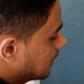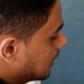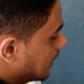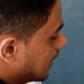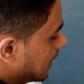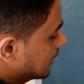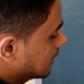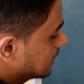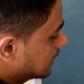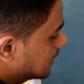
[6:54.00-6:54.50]

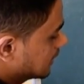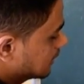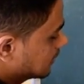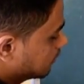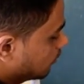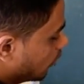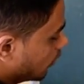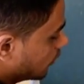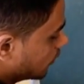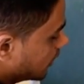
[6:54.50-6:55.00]
and this
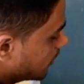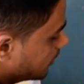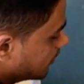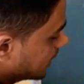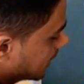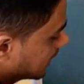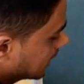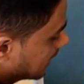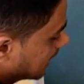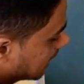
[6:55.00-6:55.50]
bond will be
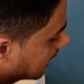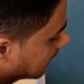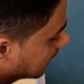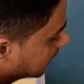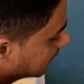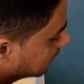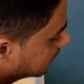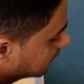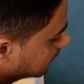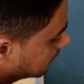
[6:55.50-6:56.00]

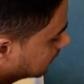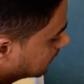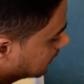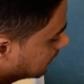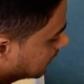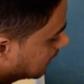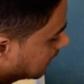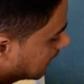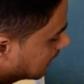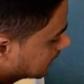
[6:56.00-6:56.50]
taken,
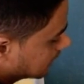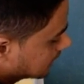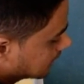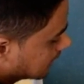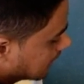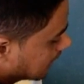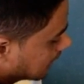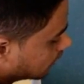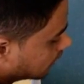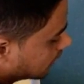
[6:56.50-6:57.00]
and this
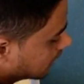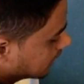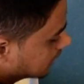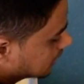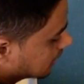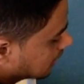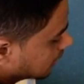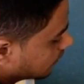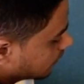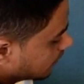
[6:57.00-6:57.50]
electron
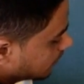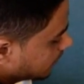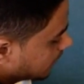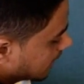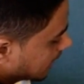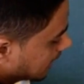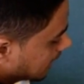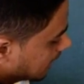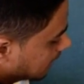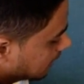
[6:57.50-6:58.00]
density will be
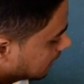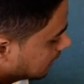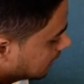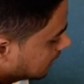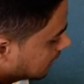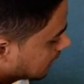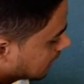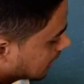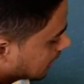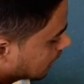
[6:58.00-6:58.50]
again
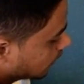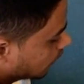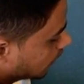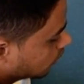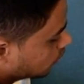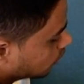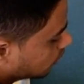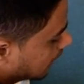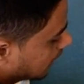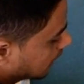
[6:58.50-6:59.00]
given
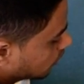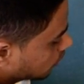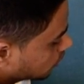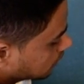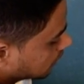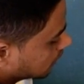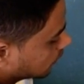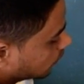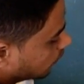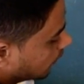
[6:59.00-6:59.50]
to
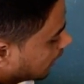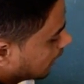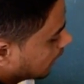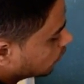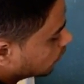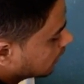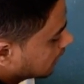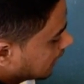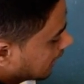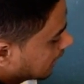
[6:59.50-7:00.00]
nitrogen. Why
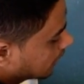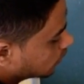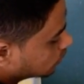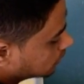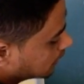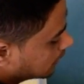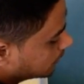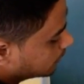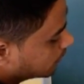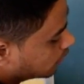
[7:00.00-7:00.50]
only
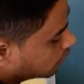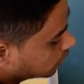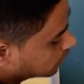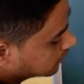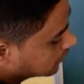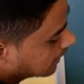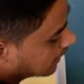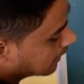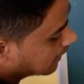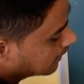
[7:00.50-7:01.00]
nitrogen? Because
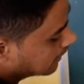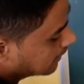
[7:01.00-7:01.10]
here